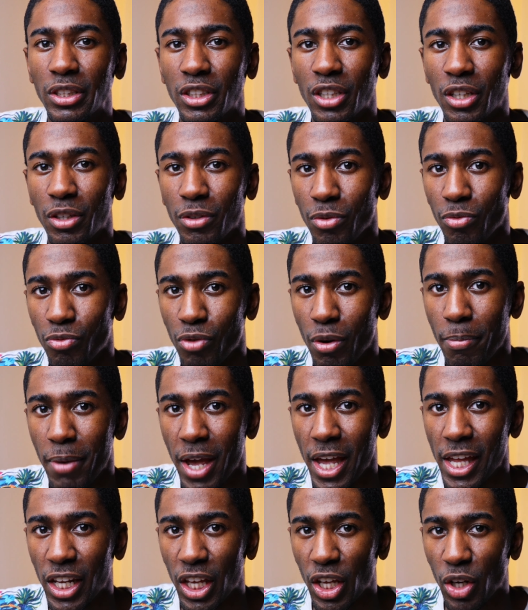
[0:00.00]
to
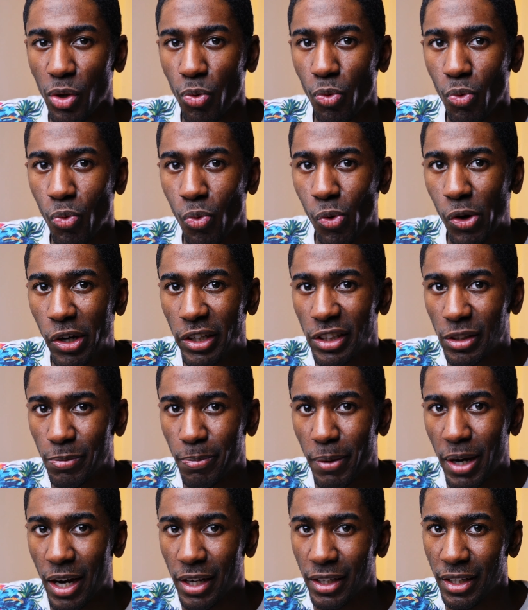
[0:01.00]
remain in one
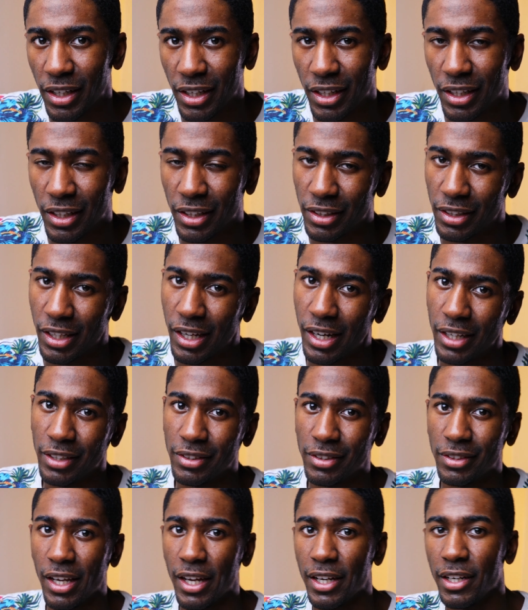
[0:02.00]
spot that I
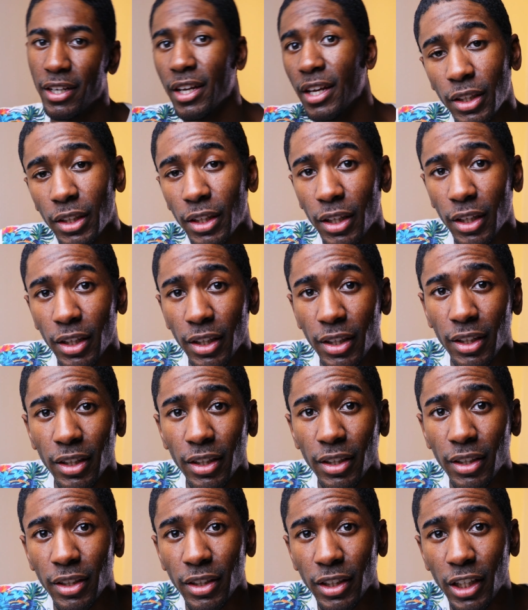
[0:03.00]
set.
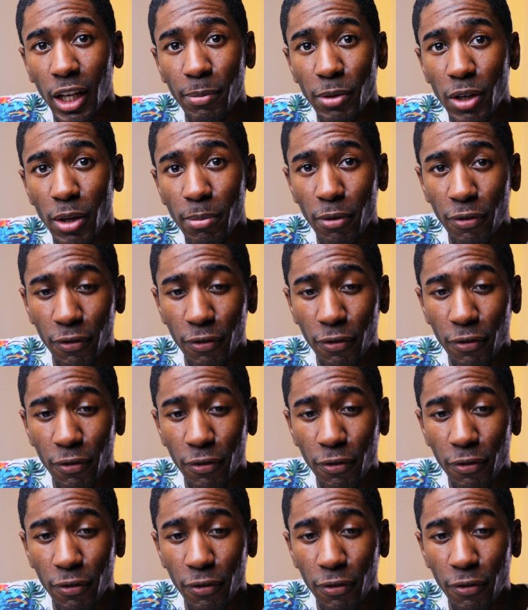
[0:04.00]
Tip number